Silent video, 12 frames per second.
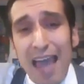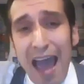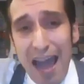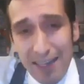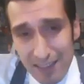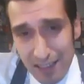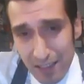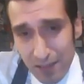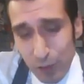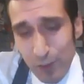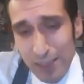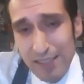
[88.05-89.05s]

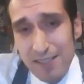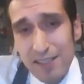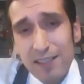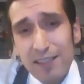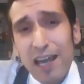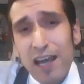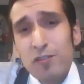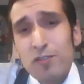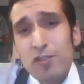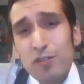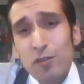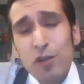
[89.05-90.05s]
active with the city
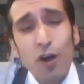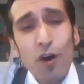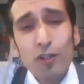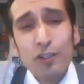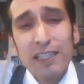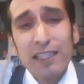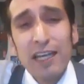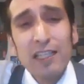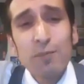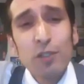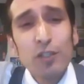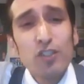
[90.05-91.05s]
council calling an
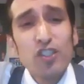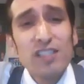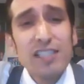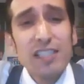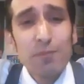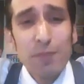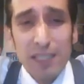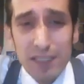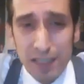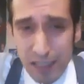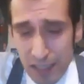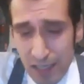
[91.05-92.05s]
emergency
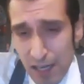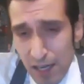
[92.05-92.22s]
meeting